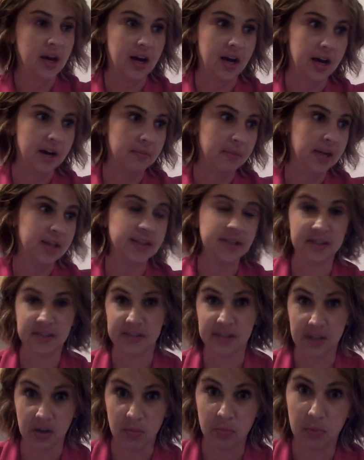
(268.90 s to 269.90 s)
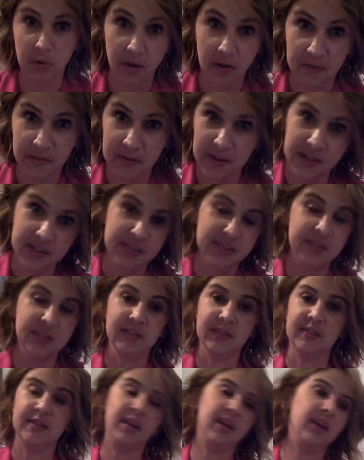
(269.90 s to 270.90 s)
um, as a seer prophetess,
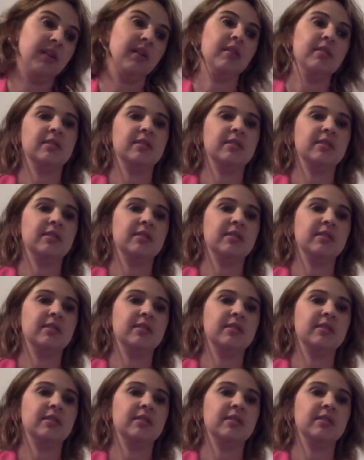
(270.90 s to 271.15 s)
because here,